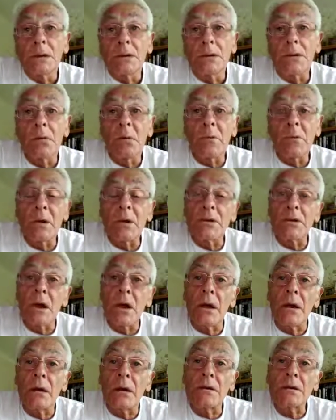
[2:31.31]
some of which
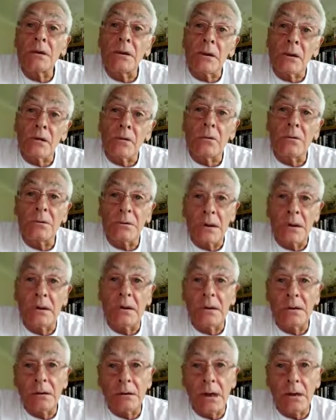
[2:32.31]
I initially thought
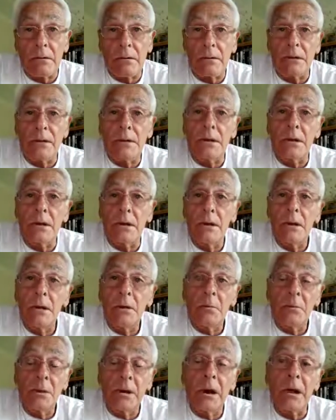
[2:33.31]
had integrity,
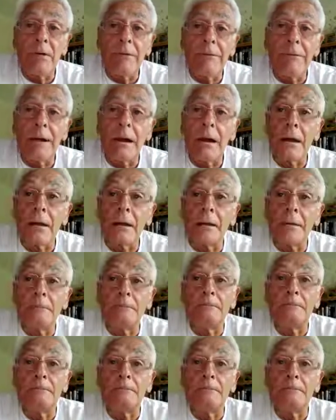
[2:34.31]
but now find